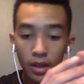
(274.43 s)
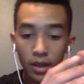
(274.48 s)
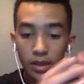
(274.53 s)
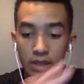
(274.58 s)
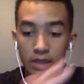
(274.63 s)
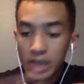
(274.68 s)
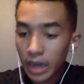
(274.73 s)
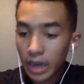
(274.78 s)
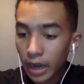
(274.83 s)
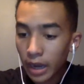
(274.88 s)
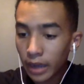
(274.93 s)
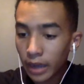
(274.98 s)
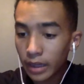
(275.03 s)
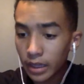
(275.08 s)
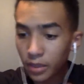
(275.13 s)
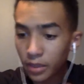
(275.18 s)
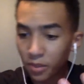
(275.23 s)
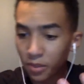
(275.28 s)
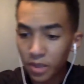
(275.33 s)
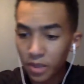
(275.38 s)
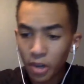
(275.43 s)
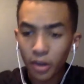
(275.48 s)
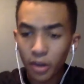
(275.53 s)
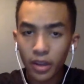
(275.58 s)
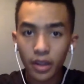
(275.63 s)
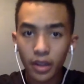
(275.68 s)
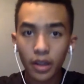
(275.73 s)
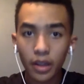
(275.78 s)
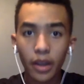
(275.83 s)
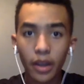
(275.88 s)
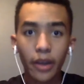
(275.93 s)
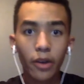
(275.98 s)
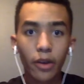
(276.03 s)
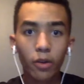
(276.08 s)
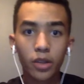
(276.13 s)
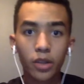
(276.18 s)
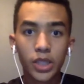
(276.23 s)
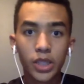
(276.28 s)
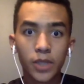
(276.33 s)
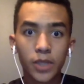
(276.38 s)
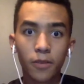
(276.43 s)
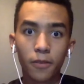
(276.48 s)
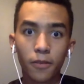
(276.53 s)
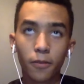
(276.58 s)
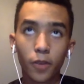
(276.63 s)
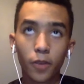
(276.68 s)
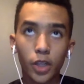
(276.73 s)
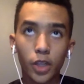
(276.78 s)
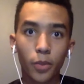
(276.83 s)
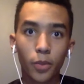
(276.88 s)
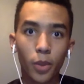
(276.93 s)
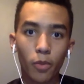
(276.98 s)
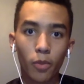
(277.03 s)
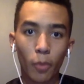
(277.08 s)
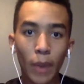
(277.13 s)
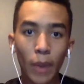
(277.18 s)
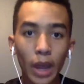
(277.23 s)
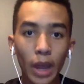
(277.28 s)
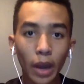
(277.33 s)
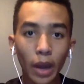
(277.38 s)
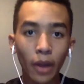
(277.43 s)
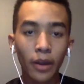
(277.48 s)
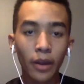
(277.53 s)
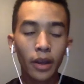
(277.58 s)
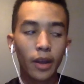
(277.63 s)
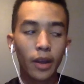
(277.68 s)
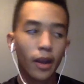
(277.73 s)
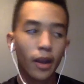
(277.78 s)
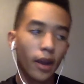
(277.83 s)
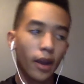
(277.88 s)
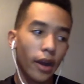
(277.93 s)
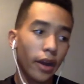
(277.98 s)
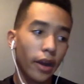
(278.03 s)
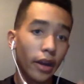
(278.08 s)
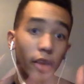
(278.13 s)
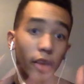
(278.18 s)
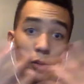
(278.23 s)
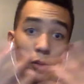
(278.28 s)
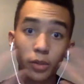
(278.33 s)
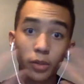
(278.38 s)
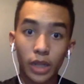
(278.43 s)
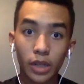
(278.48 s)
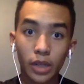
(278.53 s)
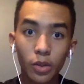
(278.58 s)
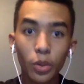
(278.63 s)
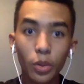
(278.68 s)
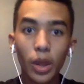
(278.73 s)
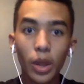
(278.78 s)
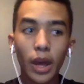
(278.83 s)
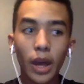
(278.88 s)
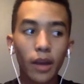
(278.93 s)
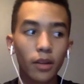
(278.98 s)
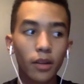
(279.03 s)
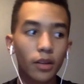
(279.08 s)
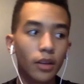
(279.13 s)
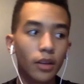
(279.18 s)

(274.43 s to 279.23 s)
saying I need to return it in order for it to be repaired, and I don't want to do that.